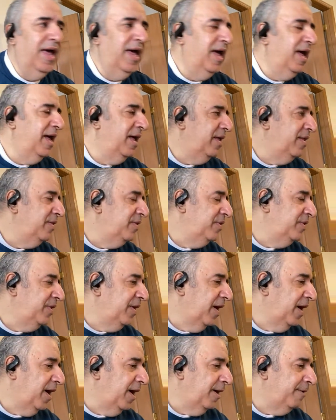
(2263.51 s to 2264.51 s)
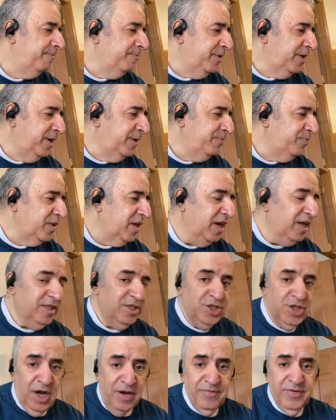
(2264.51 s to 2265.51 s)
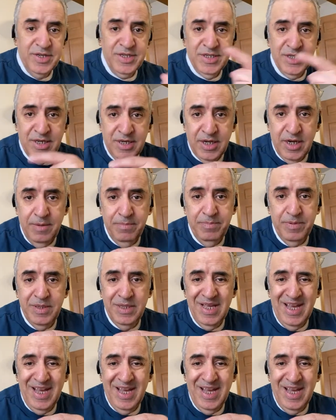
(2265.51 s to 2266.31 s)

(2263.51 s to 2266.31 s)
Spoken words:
and JavaScript.